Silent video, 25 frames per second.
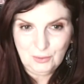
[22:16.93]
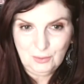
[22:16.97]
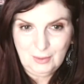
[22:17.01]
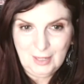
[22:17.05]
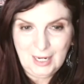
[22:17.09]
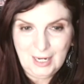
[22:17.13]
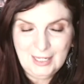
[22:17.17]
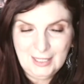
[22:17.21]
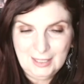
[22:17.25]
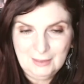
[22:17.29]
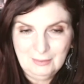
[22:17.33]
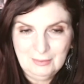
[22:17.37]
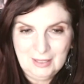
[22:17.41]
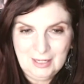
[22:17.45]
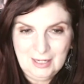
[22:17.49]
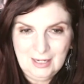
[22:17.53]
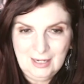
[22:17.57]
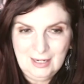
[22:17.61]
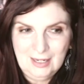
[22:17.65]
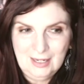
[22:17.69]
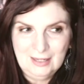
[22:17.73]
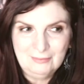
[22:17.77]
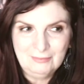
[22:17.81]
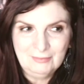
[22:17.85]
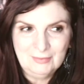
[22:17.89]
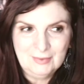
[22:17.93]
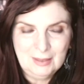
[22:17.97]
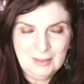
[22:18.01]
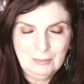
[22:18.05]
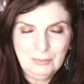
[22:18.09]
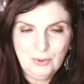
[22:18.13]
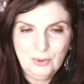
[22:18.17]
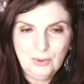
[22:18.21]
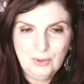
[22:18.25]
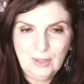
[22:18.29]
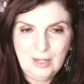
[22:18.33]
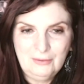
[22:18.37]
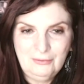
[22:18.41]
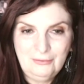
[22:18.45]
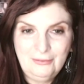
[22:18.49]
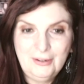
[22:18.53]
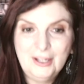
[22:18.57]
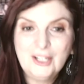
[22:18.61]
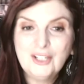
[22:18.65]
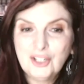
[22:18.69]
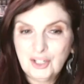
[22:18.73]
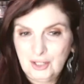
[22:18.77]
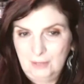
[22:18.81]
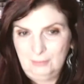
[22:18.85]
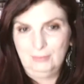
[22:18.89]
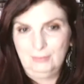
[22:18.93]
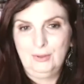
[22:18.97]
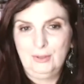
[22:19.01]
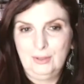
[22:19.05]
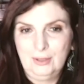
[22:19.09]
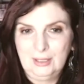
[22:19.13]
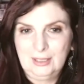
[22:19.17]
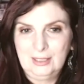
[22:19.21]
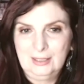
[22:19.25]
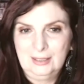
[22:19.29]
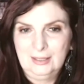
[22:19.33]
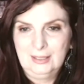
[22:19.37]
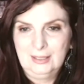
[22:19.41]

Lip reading: write a fiction book.